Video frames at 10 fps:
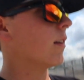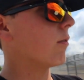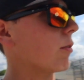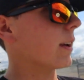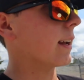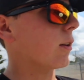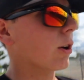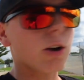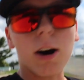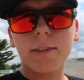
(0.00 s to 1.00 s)
we can get a
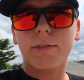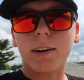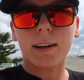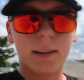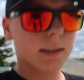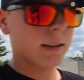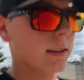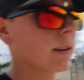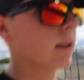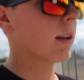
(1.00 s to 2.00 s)
look off
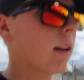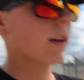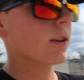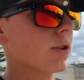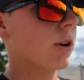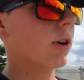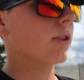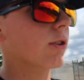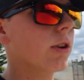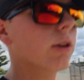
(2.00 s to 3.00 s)

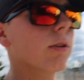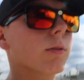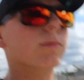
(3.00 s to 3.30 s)
turn 2.